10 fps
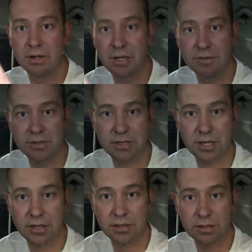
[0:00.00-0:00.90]
Davis
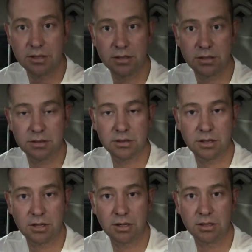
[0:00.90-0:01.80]
tank.
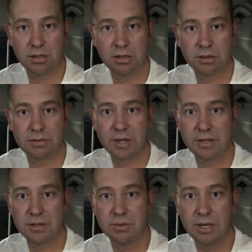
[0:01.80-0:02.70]
Oh, it
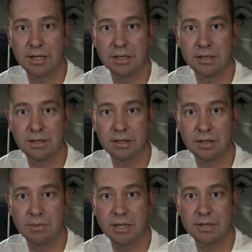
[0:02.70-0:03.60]
faded away.
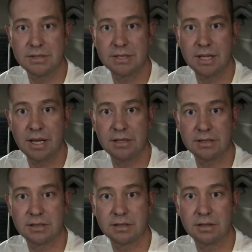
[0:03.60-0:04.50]
How bad is that?
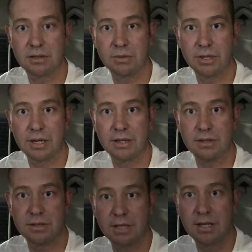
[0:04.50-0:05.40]
I've got to work out how to
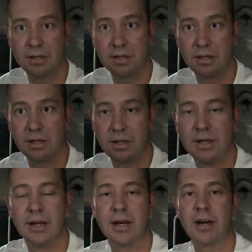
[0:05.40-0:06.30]
do that.
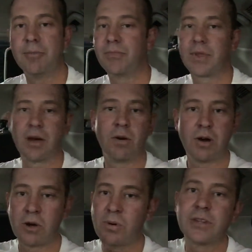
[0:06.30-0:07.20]

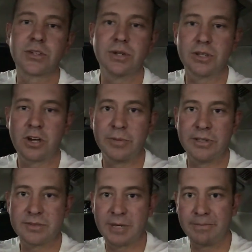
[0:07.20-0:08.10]
I'll answer it in the
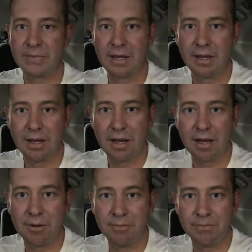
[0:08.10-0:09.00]
comments, mate.
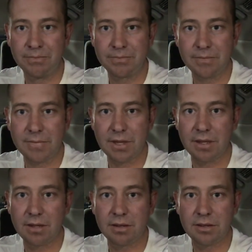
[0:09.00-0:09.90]

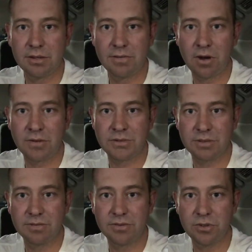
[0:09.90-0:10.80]
35s
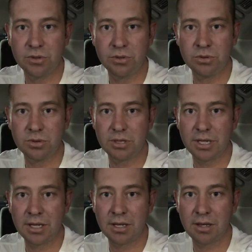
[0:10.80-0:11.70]
and fuel.
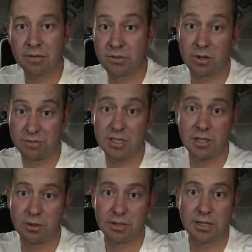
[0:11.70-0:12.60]
Yeah, I've got a
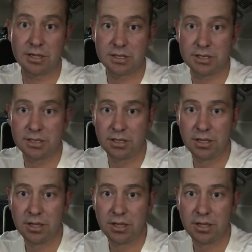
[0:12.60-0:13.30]
video on that actually.